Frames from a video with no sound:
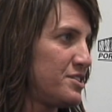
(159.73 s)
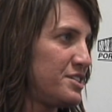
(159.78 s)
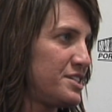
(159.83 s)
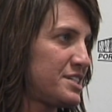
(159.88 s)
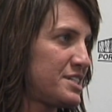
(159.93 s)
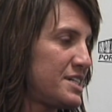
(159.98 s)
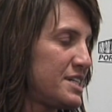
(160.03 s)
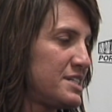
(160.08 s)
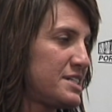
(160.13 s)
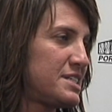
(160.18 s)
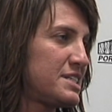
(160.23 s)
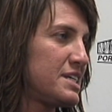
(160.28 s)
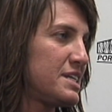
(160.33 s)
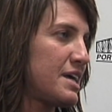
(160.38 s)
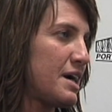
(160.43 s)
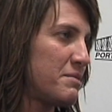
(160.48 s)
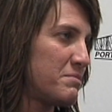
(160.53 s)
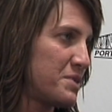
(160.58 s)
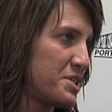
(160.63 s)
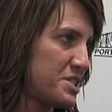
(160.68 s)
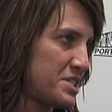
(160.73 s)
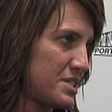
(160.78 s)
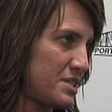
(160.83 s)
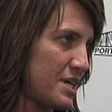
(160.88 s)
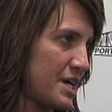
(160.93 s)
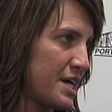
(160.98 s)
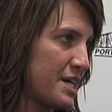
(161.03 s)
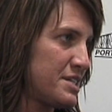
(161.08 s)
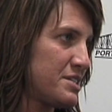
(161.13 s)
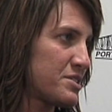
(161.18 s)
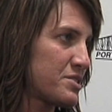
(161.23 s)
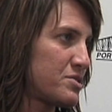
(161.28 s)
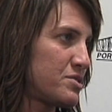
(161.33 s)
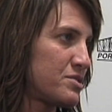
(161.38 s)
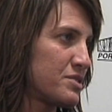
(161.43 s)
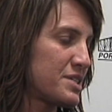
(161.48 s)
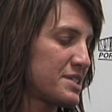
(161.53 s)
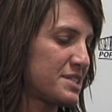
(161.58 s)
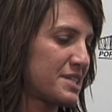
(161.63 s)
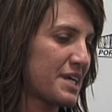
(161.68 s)
You just didn't see that much in high
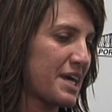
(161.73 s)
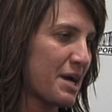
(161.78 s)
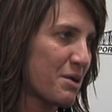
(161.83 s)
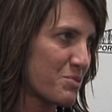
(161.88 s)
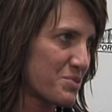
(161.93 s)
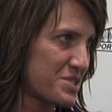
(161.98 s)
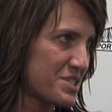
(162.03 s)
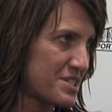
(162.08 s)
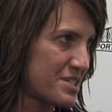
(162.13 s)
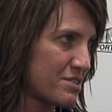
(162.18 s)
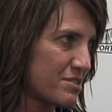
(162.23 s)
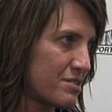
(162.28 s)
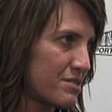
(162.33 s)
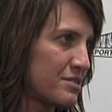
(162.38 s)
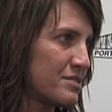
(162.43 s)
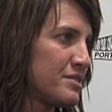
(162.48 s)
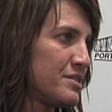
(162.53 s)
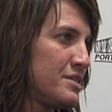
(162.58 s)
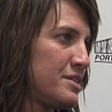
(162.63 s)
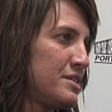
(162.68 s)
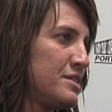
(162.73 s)
school because the game was still,